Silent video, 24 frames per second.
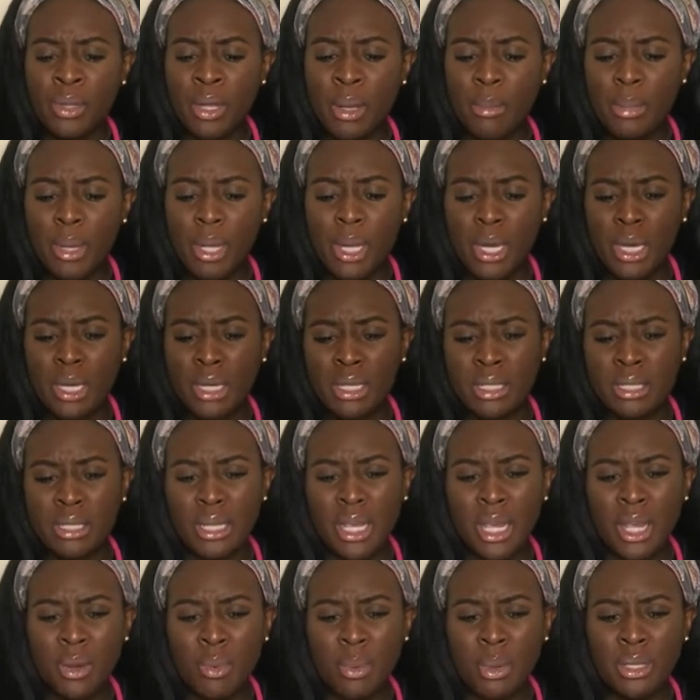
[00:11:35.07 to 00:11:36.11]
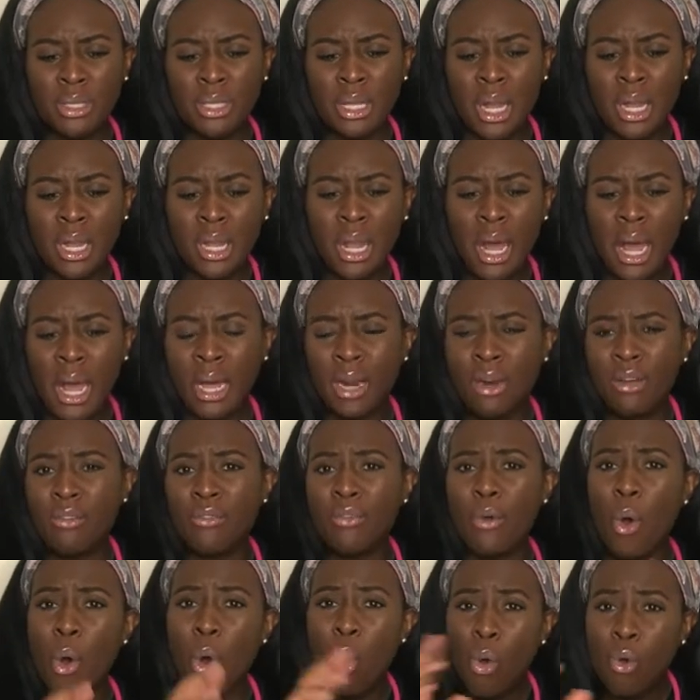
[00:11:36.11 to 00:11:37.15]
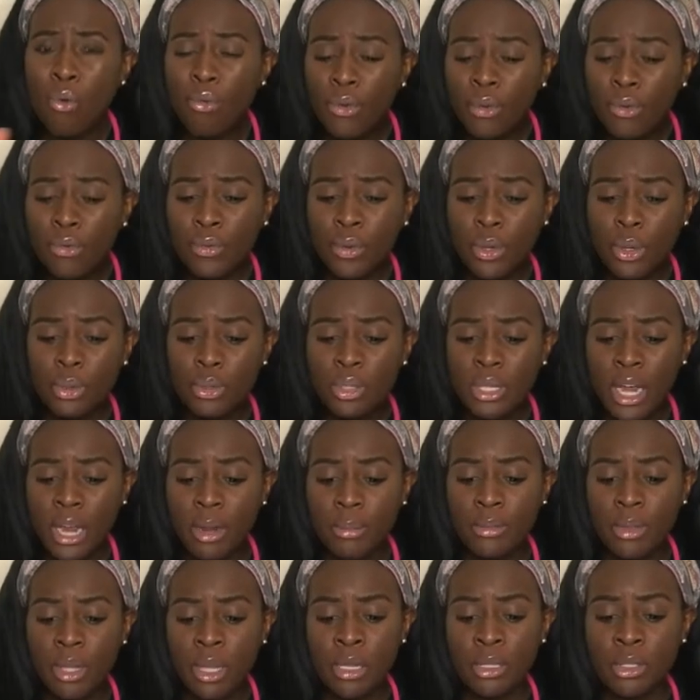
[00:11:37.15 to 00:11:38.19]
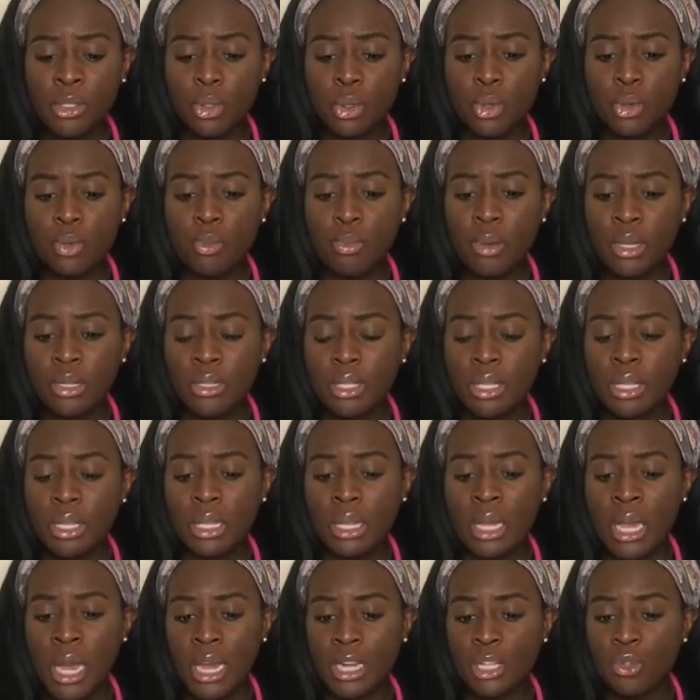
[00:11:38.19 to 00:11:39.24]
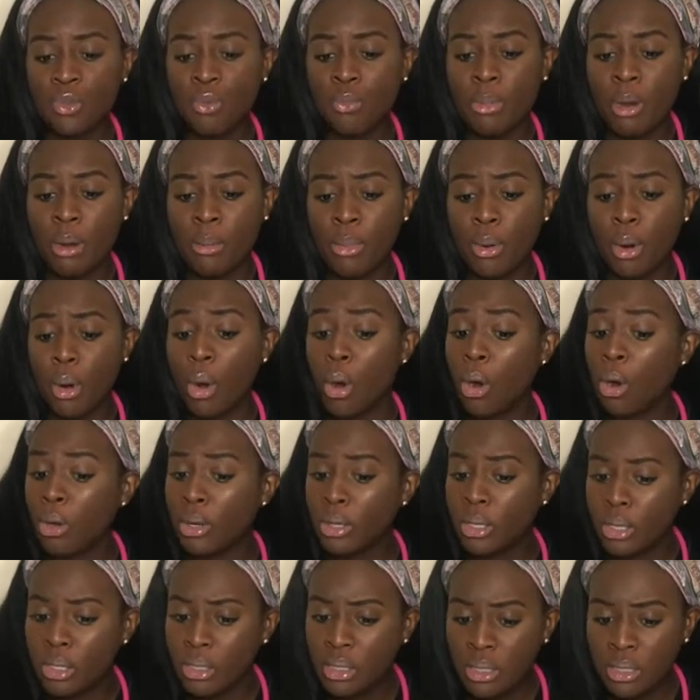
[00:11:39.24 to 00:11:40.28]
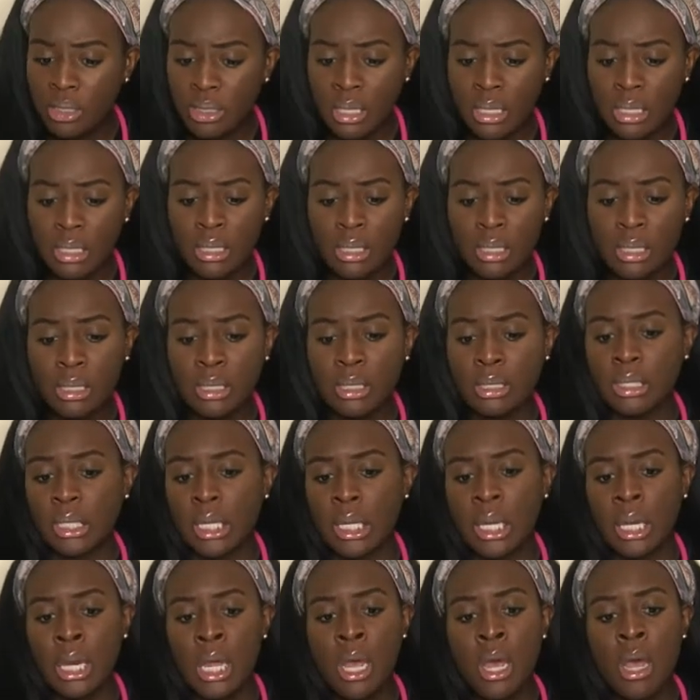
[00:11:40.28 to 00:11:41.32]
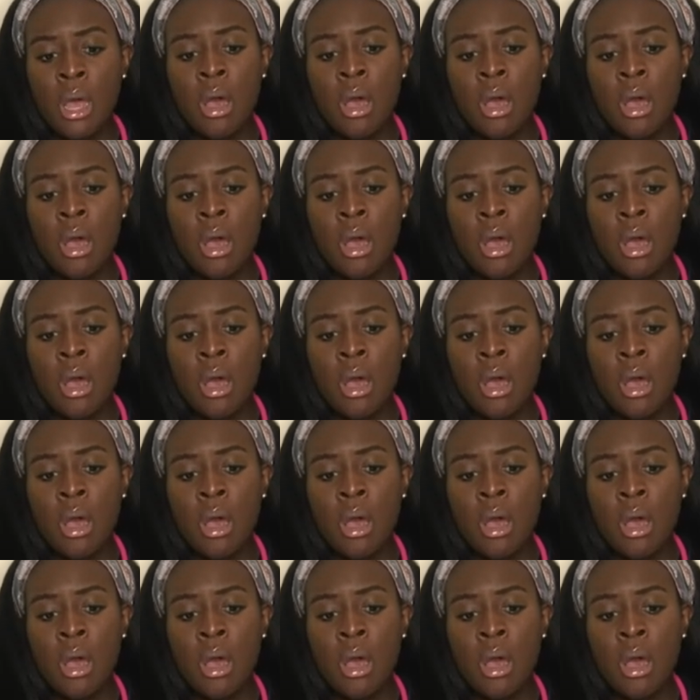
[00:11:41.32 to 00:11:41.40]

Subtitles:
because it was a lot of overview type things, so you basically had to remember all your diseases and